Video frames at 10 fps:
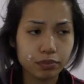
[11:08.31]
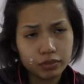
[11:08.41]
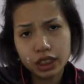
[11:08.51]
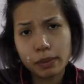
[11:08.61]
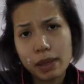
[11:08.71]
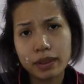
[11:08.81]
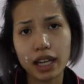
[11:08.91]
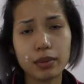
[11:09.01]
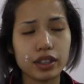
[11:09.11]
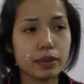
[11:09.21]
it's a baby gate,
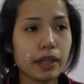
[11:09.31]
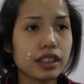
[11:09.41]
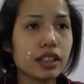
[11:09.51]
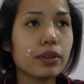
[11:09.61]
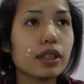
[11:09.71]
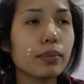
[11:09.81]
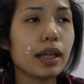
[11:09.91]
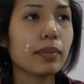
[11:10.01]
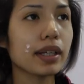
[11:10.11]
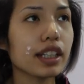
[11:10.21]
what do you expect? So they were in their
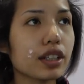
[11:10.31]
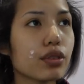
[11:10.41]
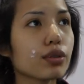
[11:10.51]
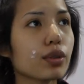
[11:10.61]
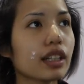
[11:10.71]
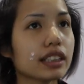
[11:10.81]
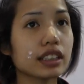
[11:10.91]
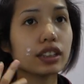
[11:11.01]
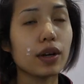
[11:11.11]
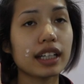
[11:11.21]
playpen like usual, and it's
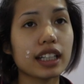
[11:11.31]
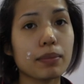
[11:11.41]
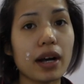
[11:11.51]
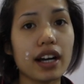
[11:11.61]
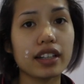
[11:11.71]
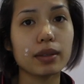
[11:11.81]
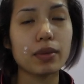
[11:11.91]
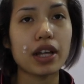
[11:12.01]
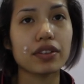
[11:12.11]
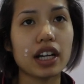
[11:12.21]
just so I can keep eye on them
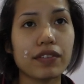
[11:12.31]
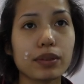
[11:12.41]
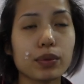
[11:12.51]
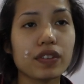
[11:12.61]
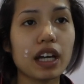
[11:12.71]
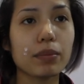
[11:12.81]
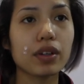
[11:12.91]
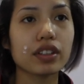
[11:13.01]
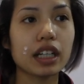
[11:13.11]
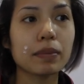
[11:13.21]
rather than having to move the camera
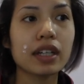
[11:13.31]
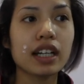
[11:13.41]
all the time.